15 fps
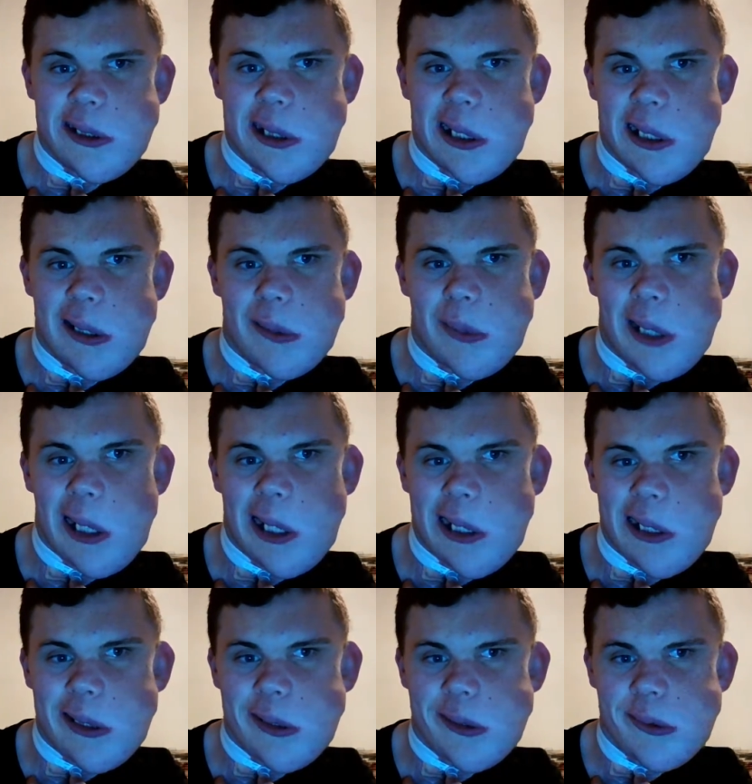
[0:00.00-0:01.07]
him.
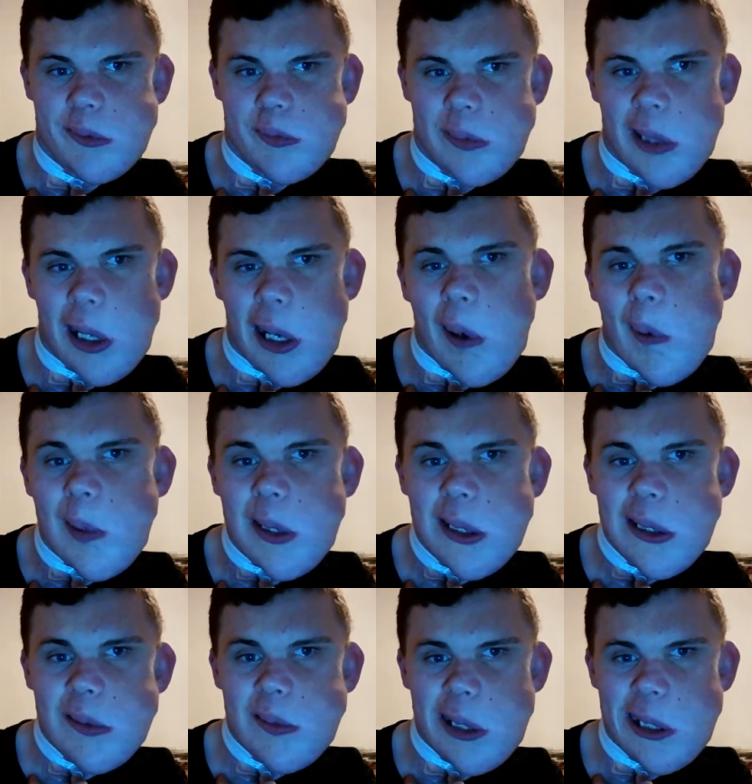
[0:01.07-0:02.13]
And the whole
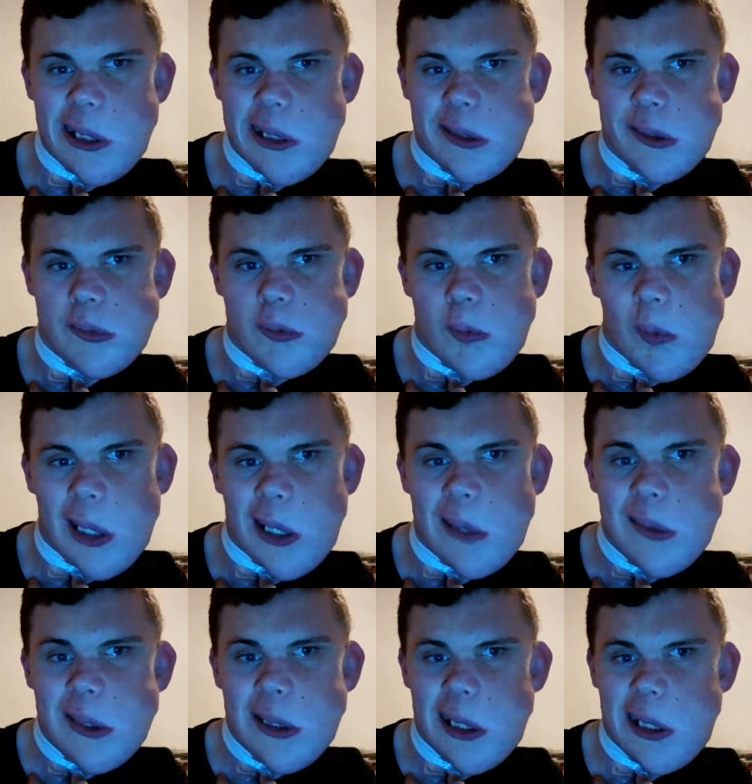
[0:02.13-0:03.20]
thing
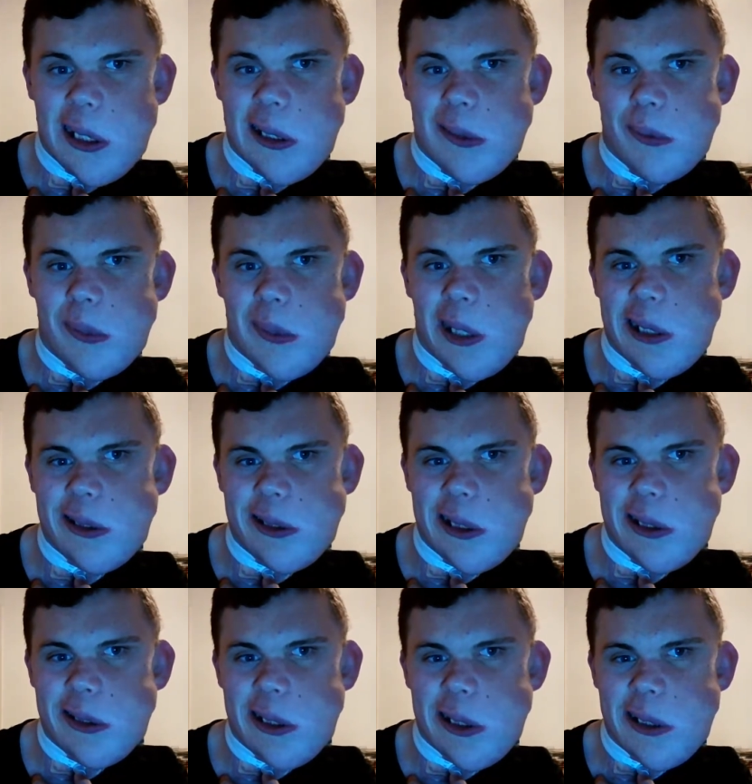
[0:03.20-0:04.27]
with him, as
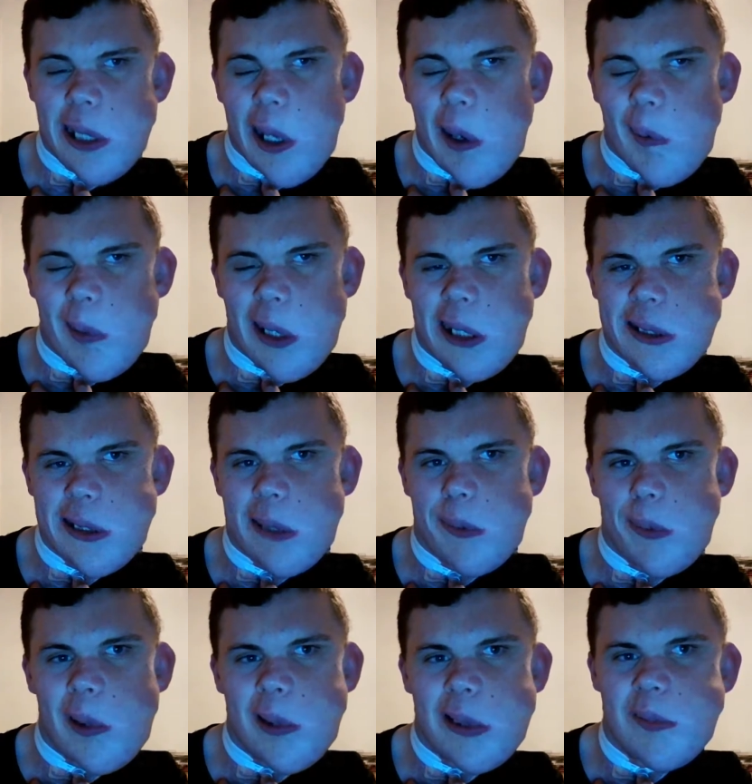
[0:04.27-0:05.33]
in his whole kind of
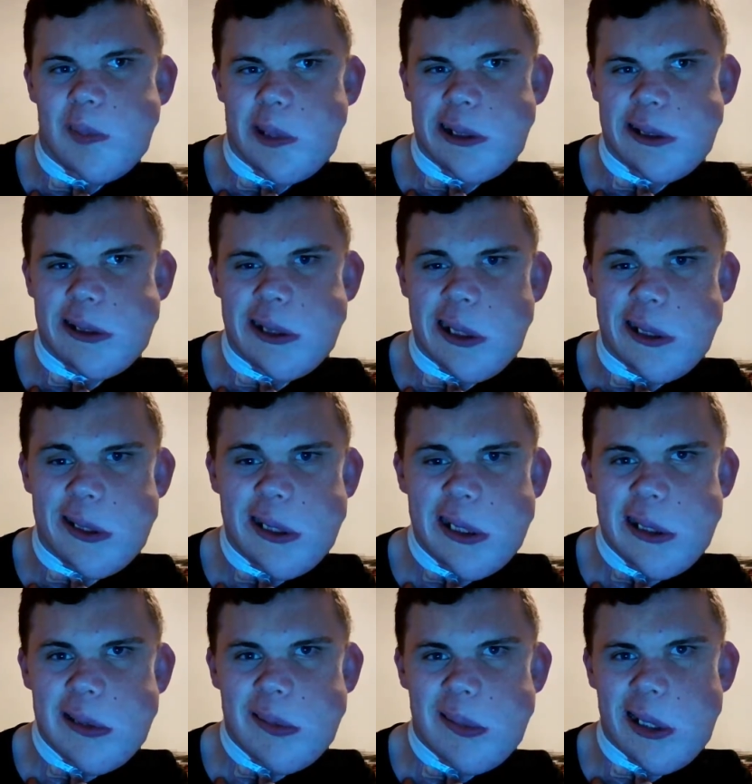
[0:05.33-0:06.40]
motivation
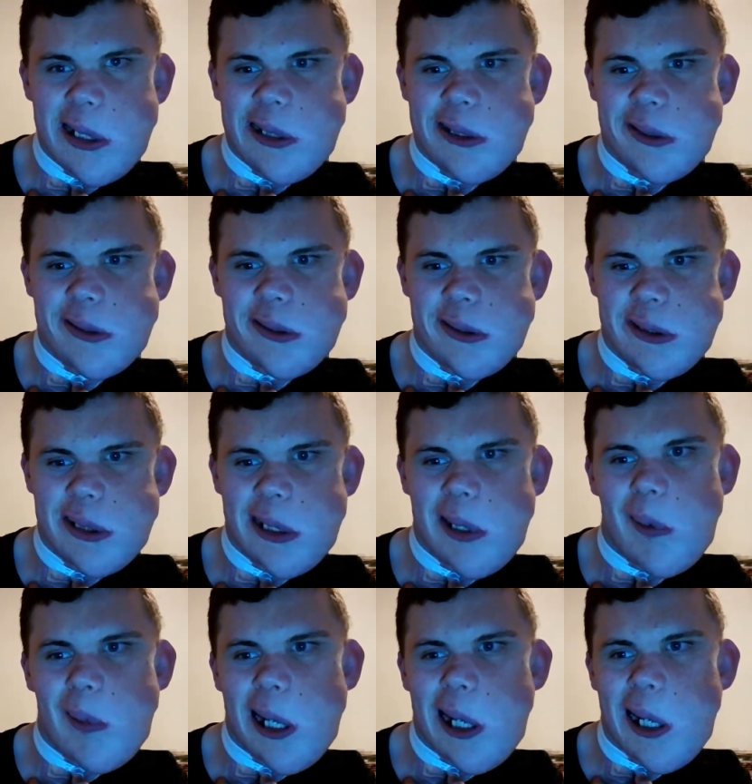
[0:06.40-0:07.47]
thing,
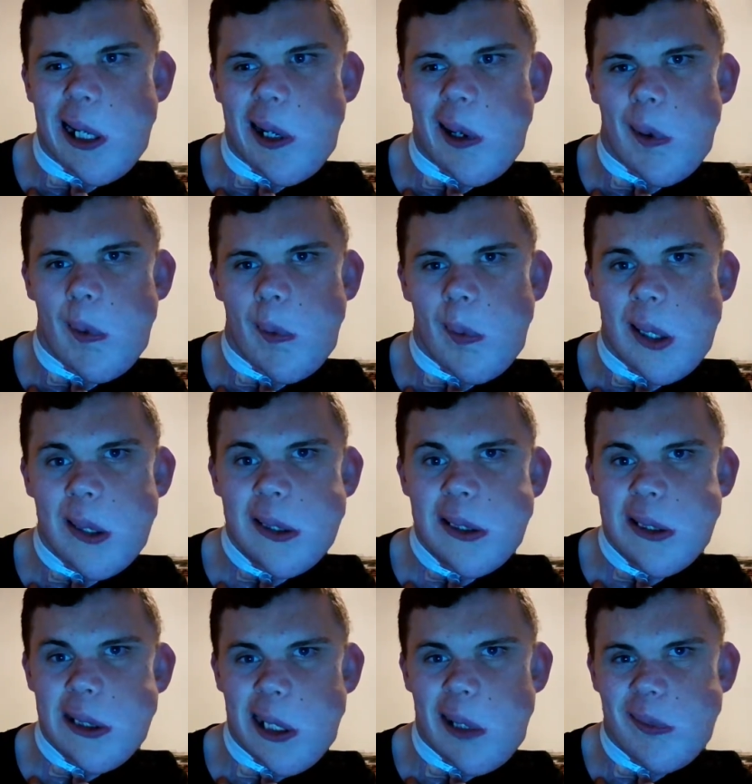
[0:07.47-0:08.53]
how
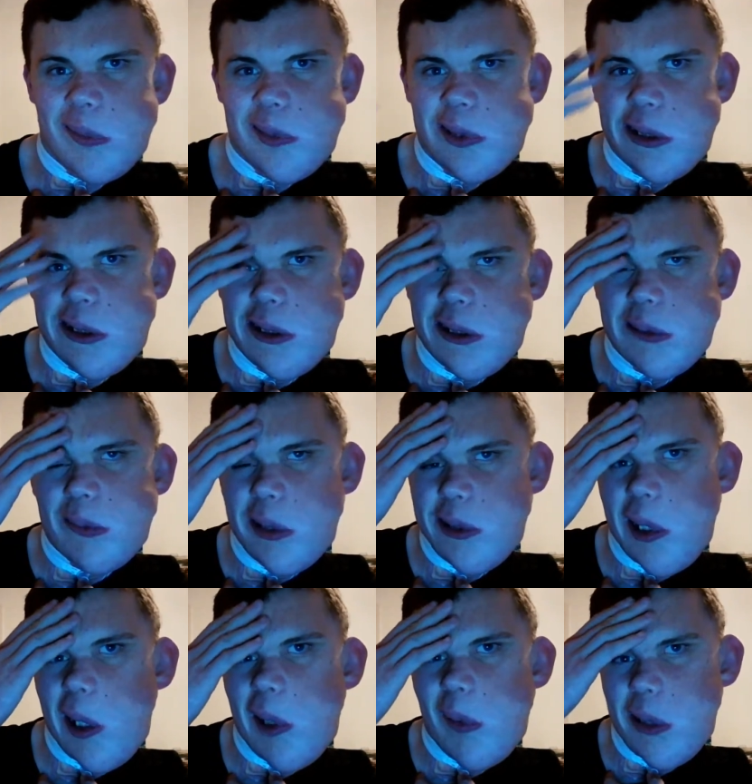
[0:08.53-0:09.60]
Tony was
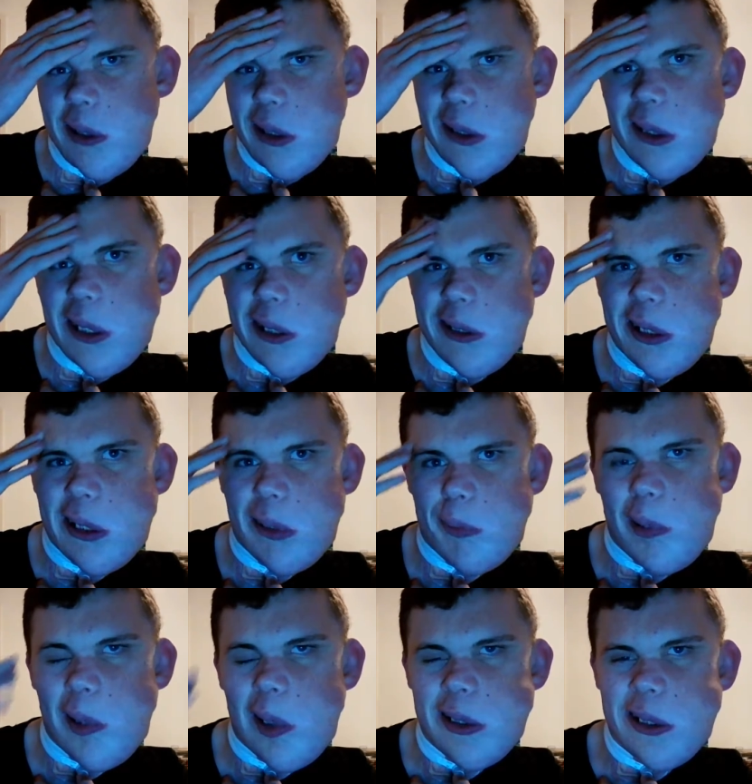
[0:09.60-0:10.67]
always kind of
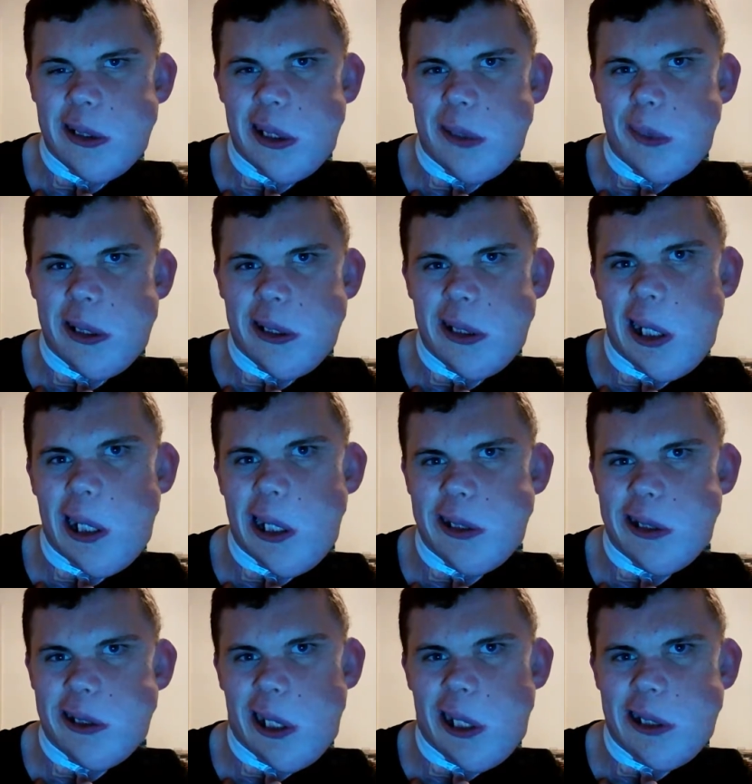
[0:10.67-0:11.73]
pushing him aside
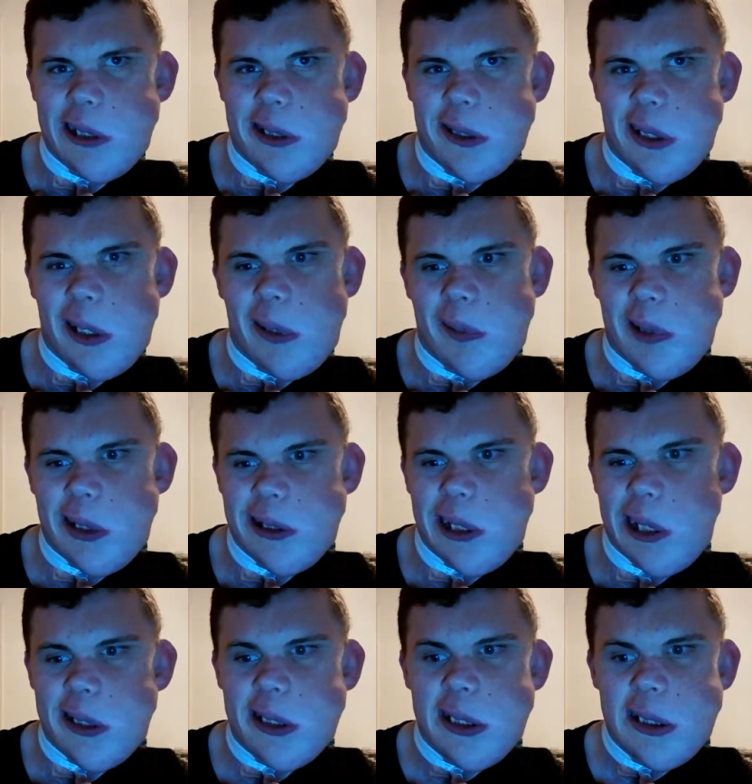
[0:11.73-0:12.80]
and kind of feeling
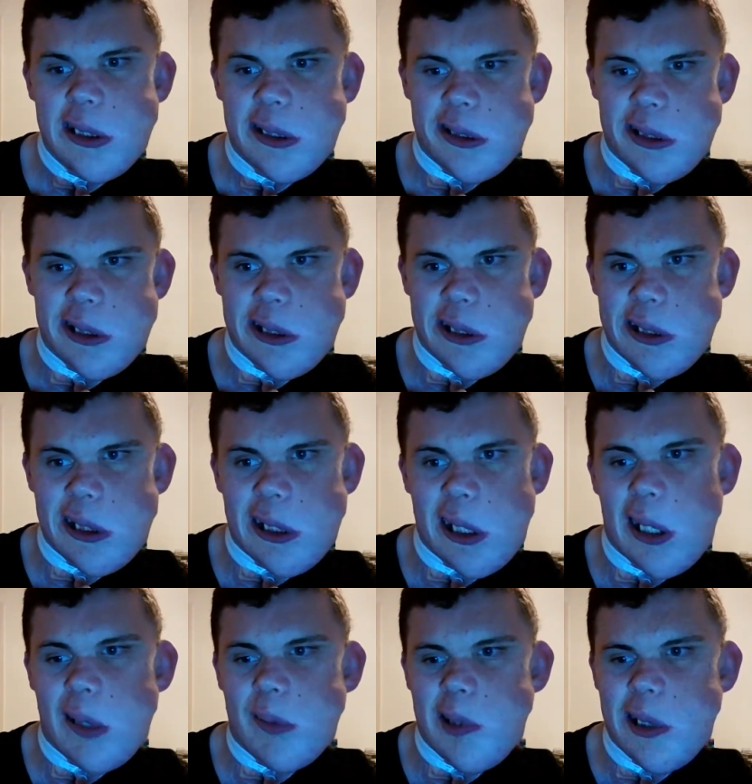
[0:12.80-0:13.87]
the
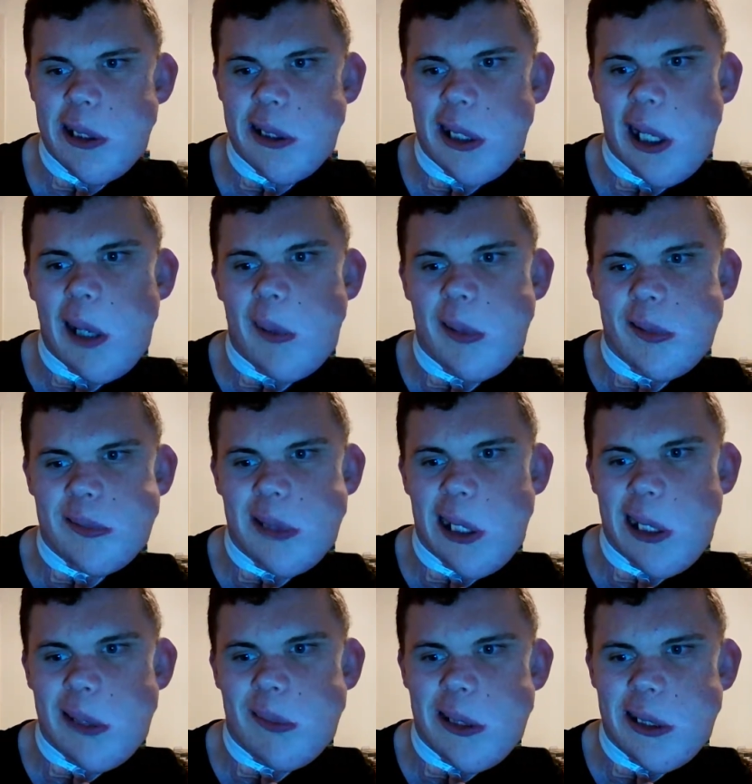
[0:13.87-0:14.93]
idea of his
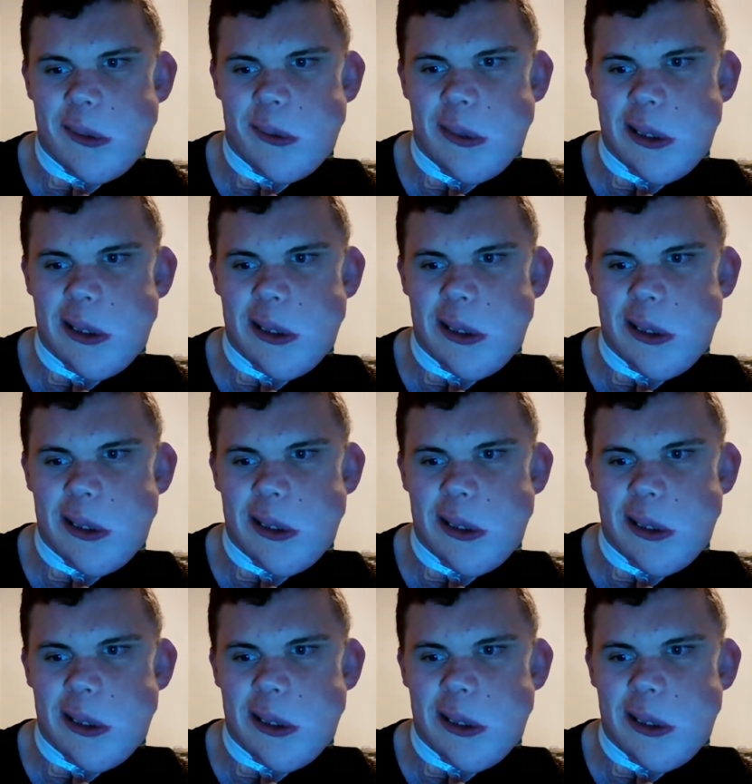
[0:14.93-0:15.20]
holographic